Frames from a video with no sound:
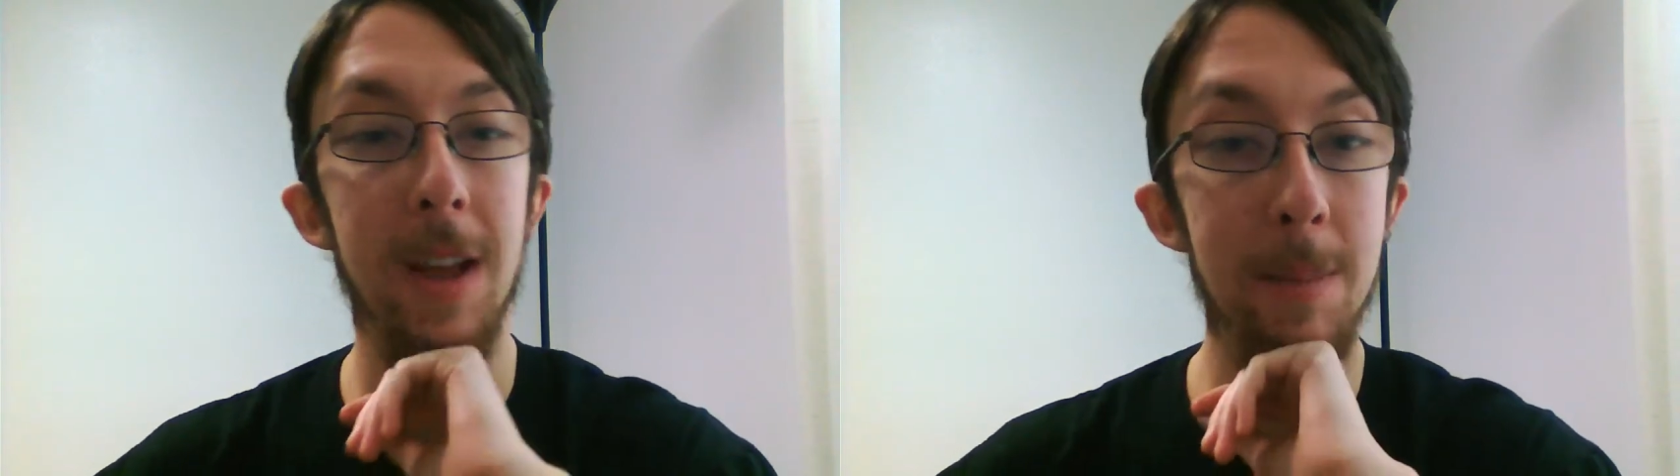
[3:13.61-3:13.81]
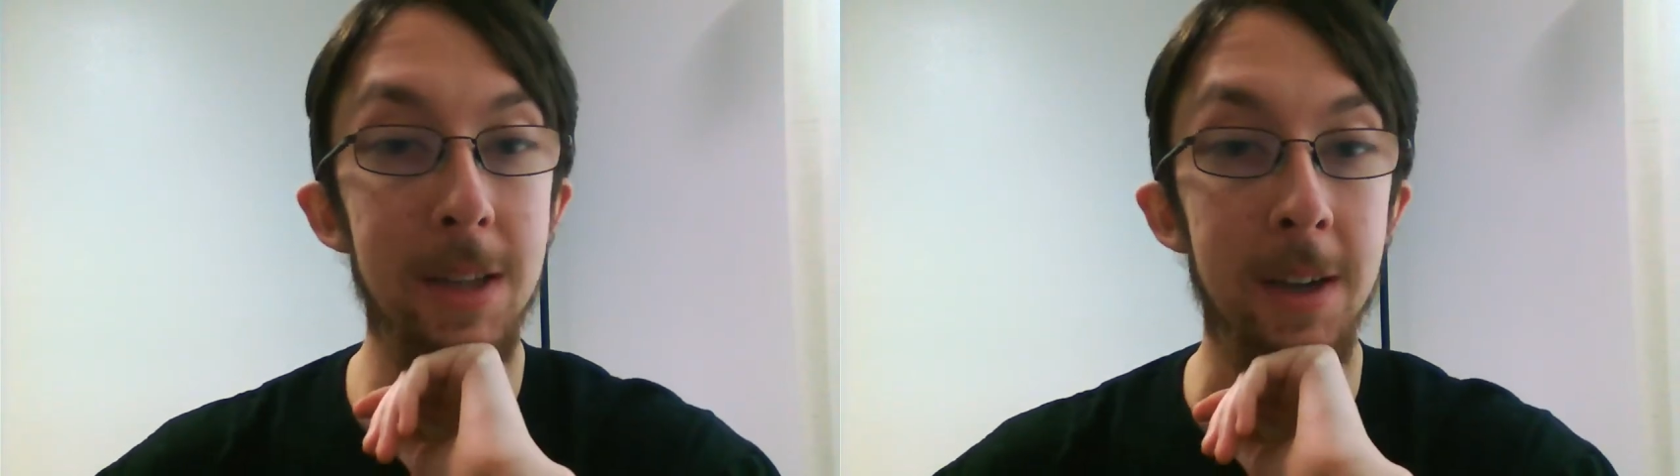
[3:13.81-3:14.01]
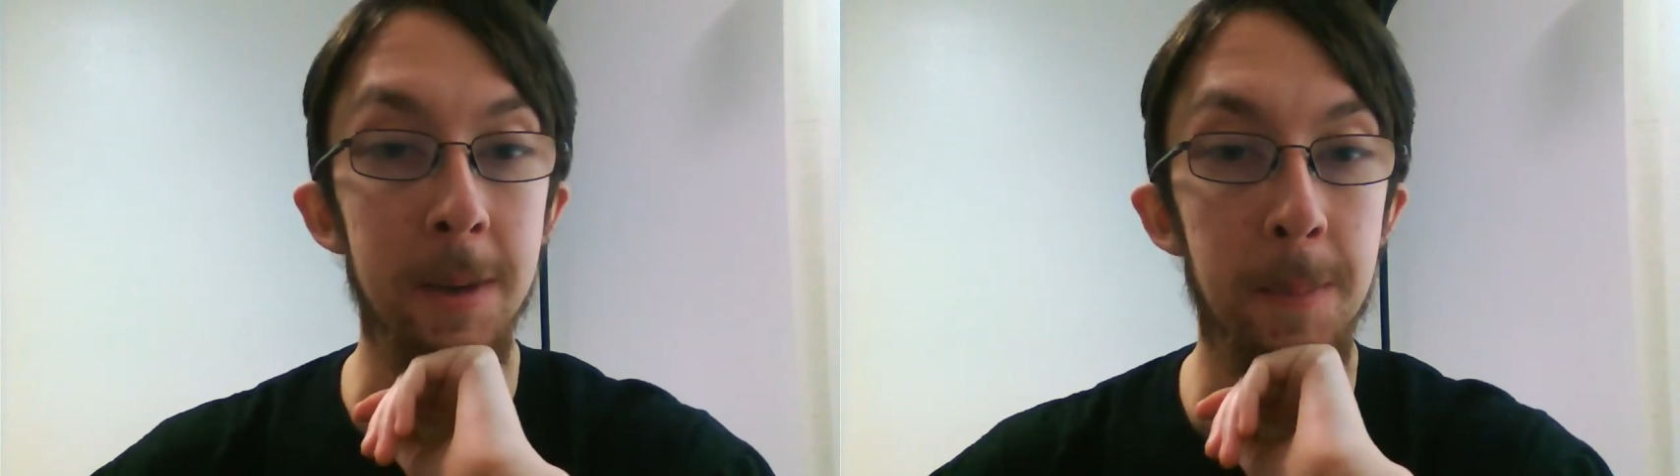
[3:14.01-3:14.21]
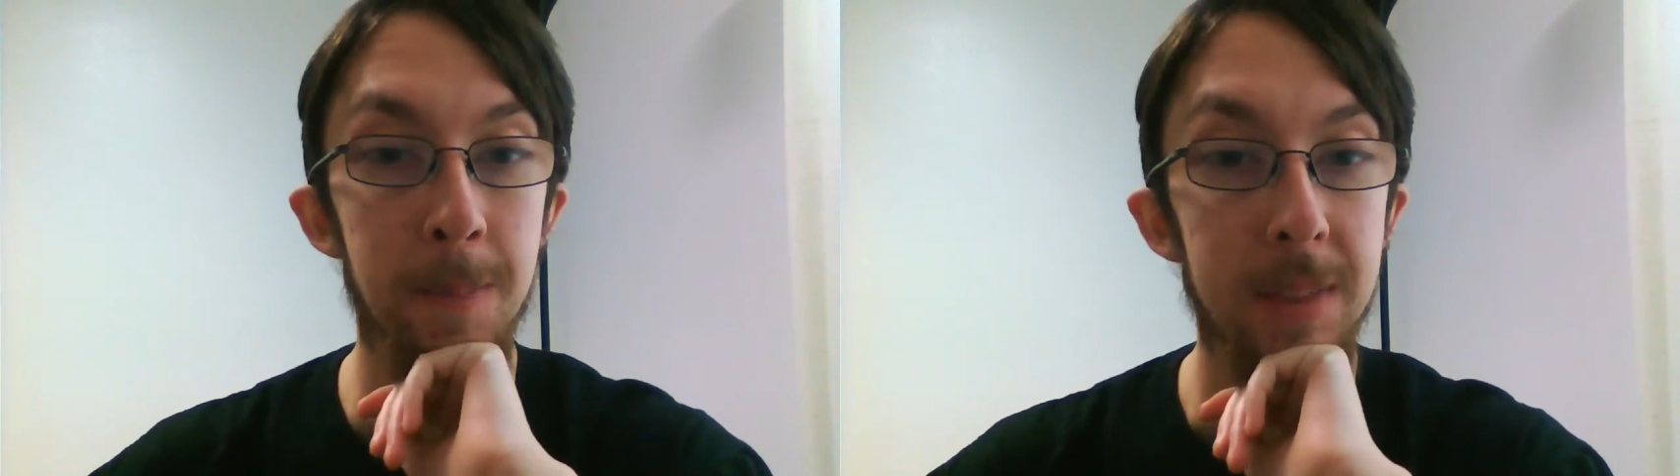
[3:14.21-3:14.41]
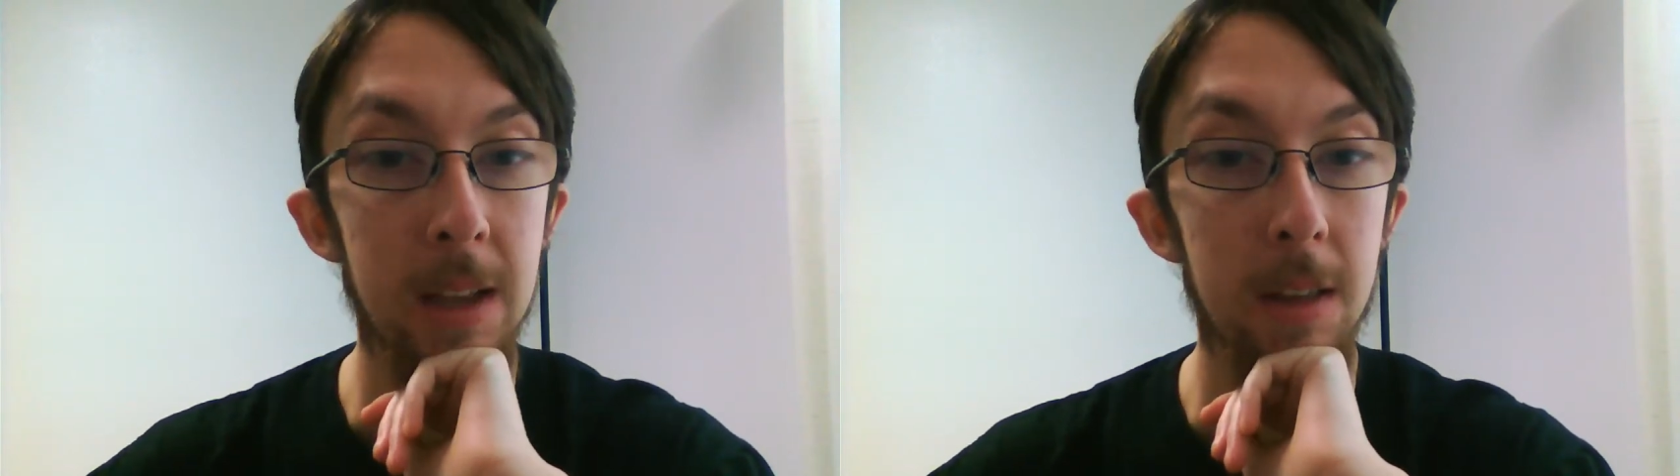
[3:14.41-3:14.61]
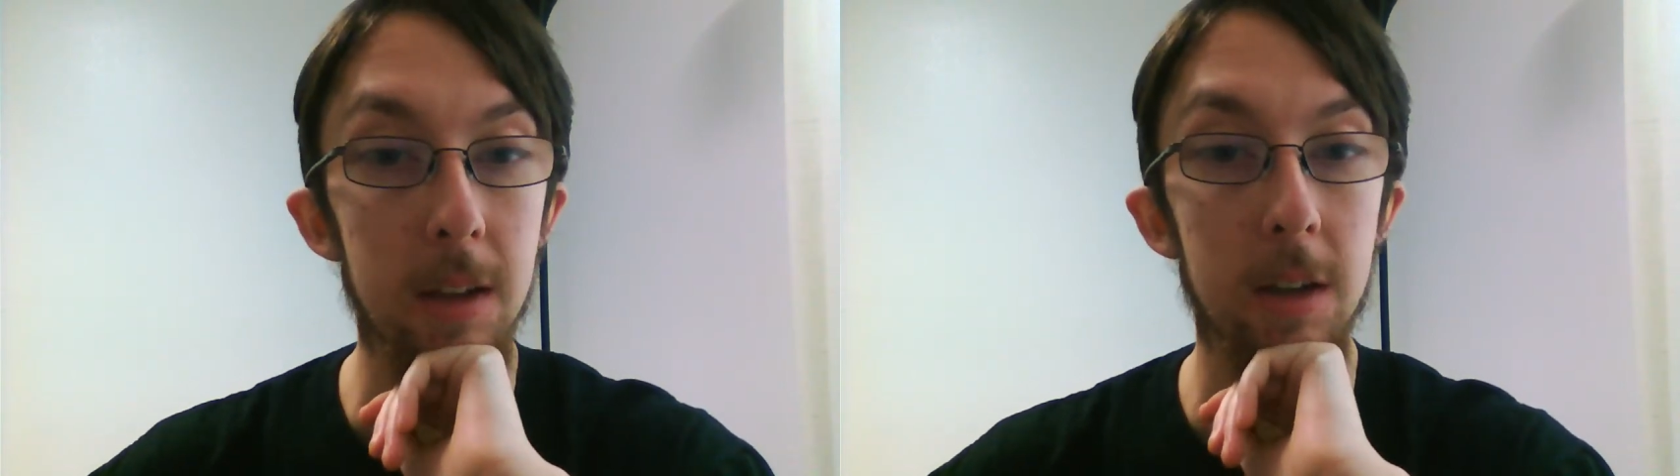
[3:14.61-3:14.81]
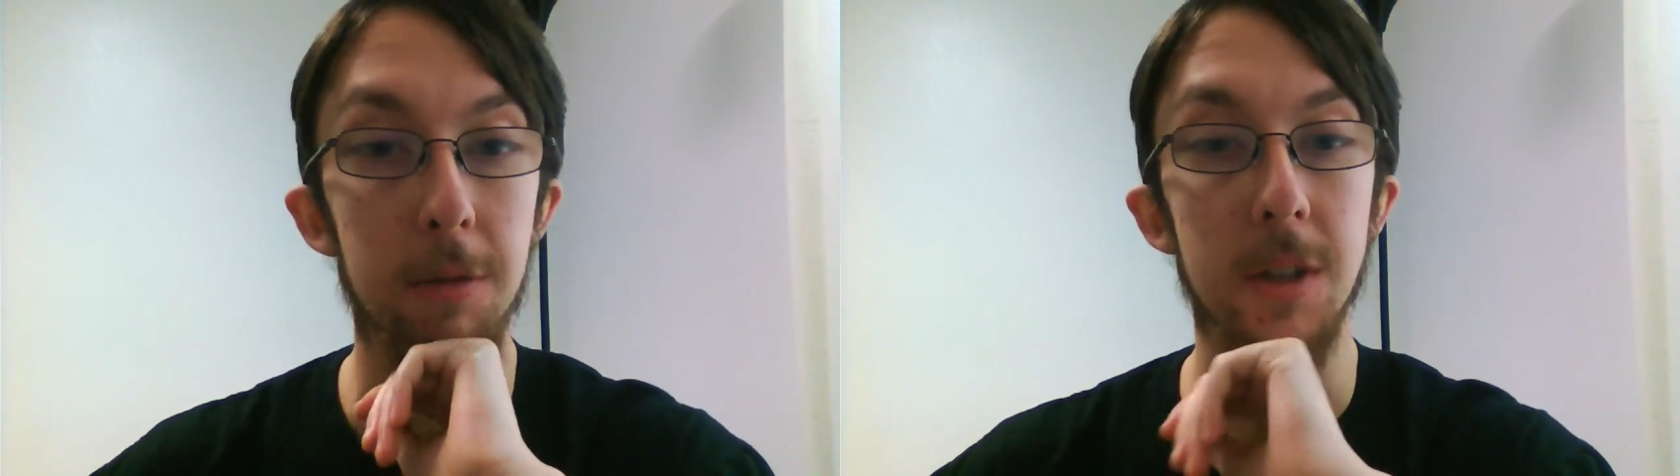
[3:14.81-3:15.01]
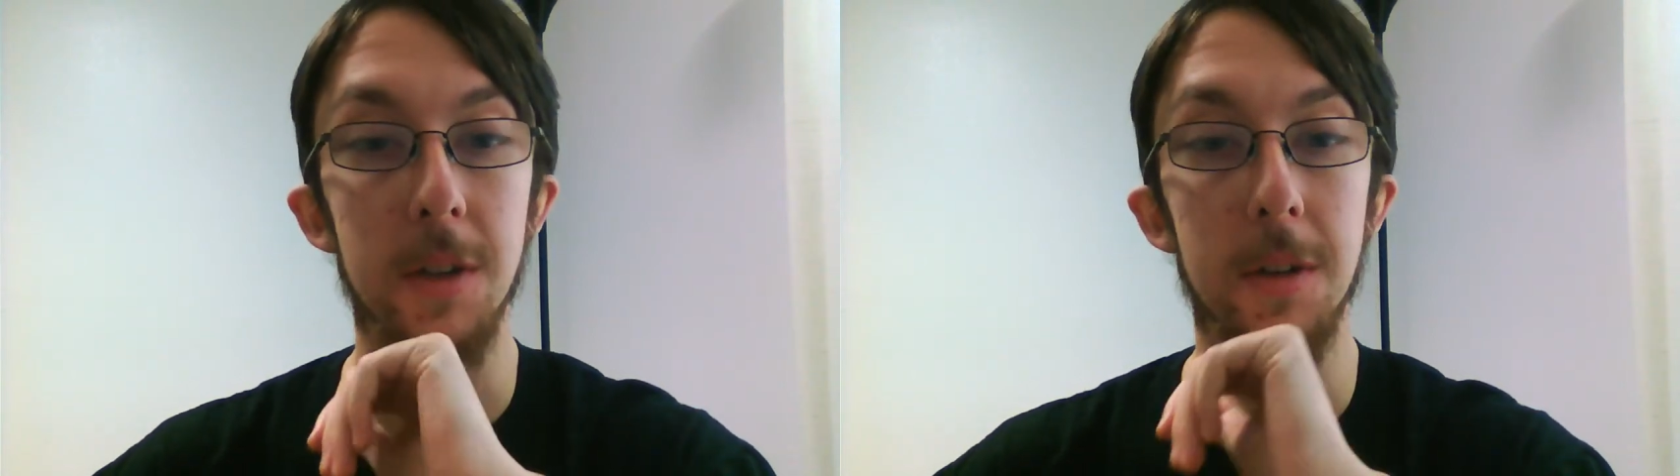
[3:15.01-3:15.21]
famine that could
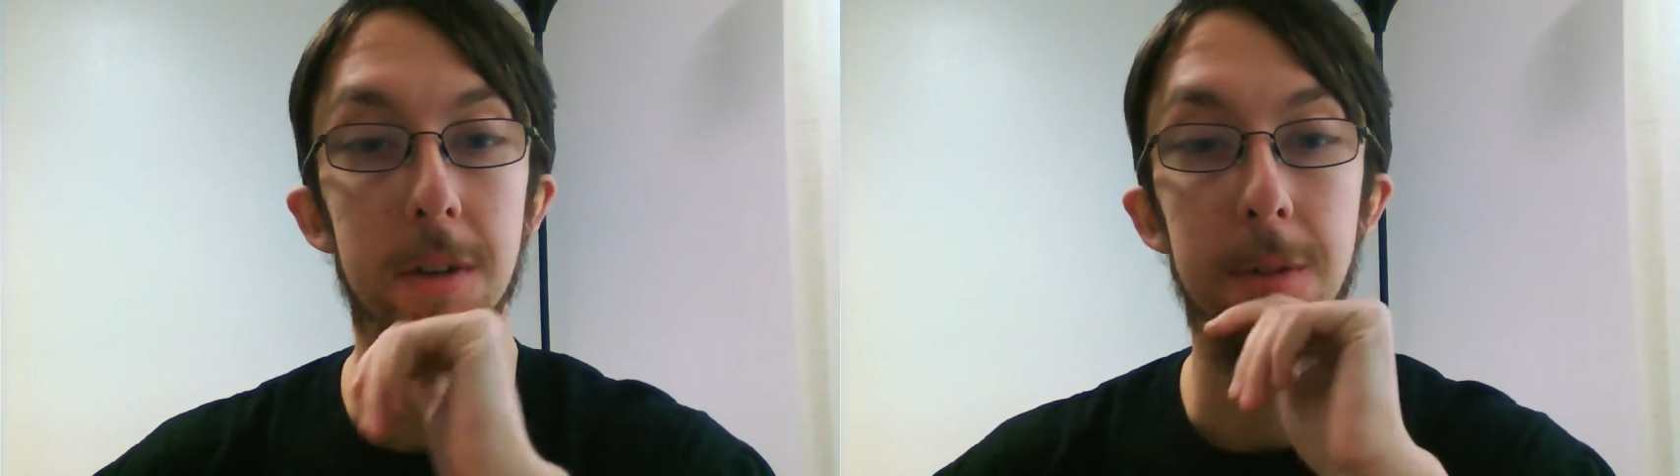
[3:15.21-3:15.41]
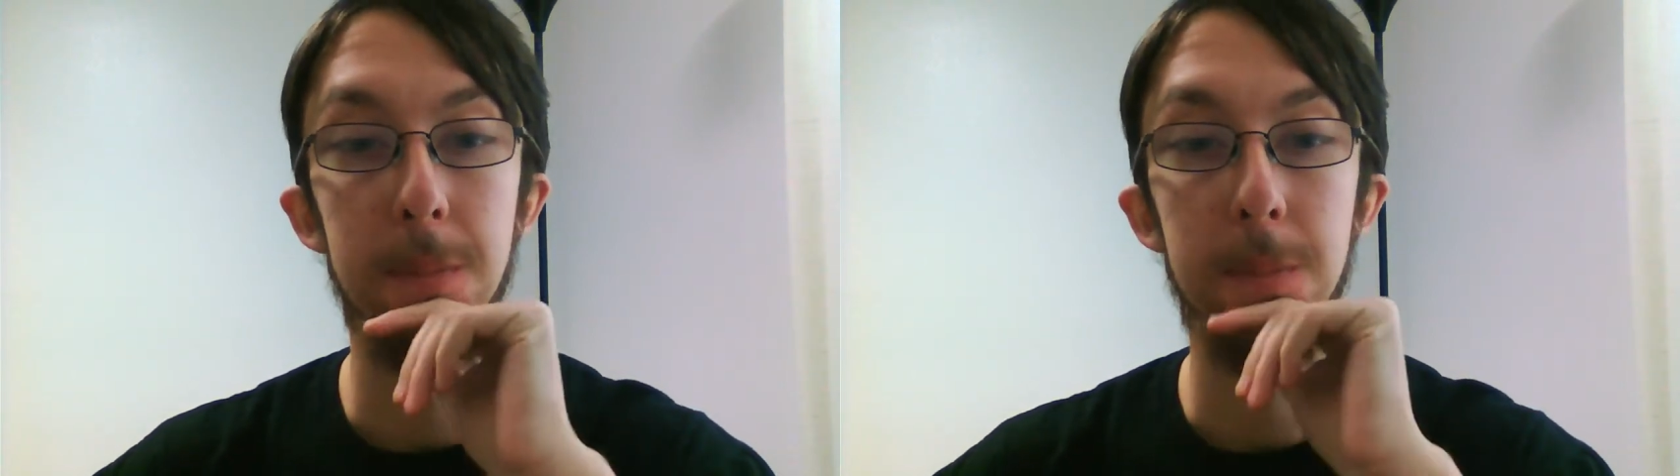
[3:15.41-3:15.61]
result